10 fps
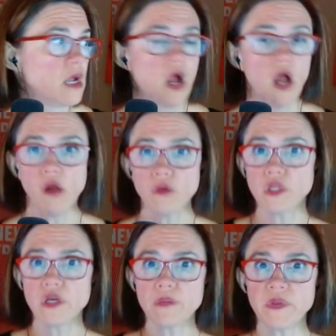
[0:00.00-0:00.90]
Oh,
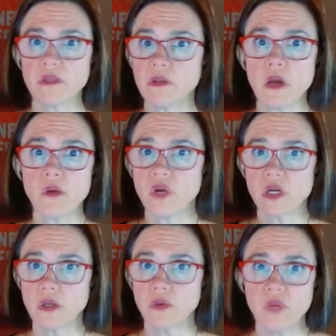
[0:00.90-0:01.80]
look, but
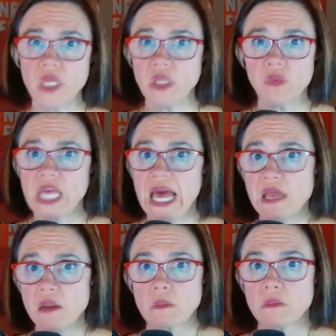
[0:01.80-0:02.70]
no, we
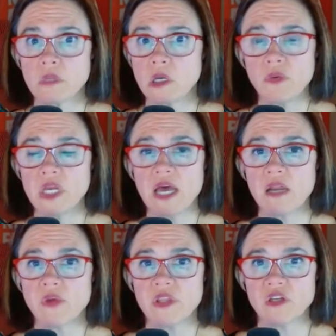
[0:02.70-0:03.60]
got him. No, we got
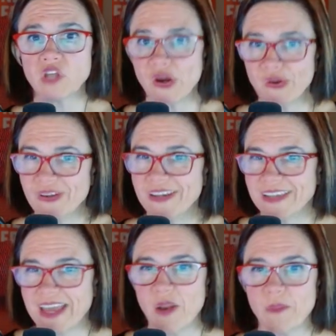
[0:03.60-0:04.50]
him on the, no, you
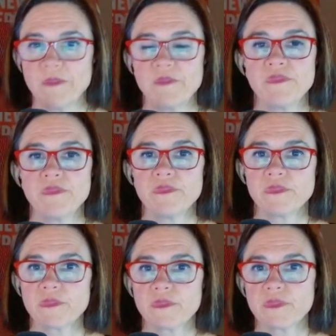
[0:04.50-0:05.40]
didn't get him.
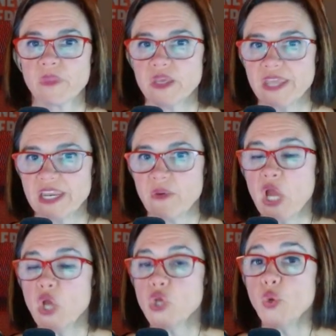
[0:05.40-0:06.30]
You didn't win.
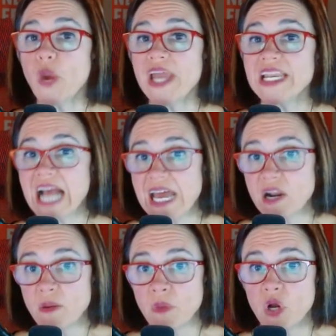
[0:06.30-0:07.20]
You went and got
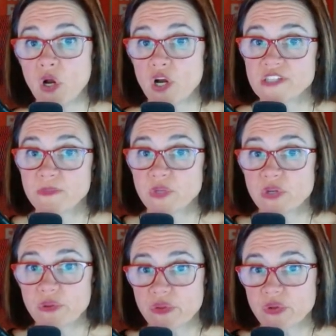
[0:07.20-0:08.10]
him on some
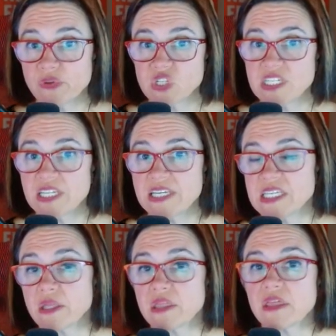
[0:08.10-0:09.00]
little silly
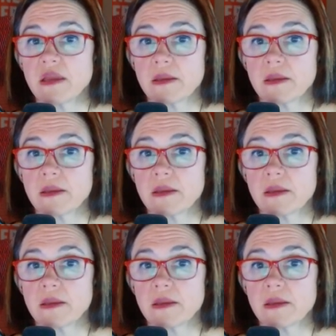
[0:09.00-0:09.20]
thing.